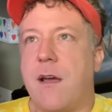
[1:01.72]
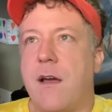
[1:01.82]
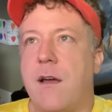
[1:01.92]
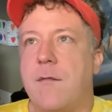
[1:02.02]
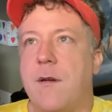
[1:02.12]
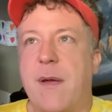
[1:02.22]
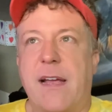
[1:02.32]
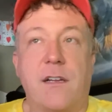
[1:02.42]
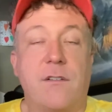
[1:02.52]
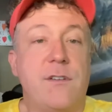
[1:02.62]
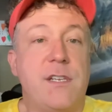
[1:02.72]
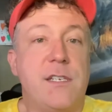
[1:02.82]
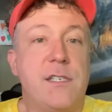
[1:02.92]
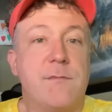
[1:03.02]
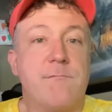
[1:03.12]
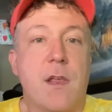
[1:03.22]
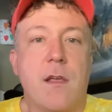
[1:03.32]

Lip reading: a bag of cookies,